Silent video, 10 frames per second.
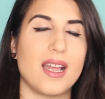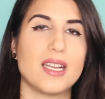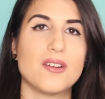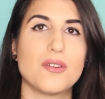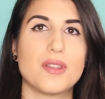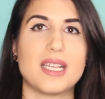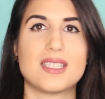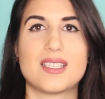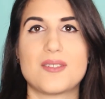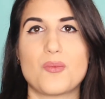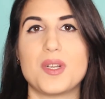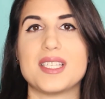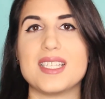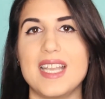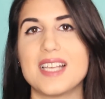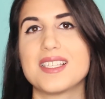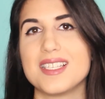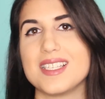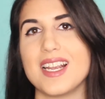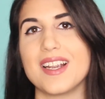I know that's what's
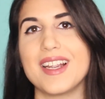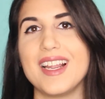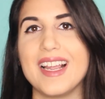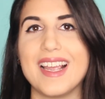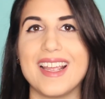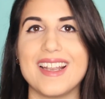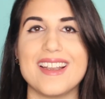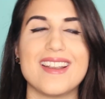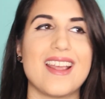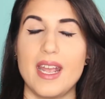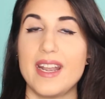necessary and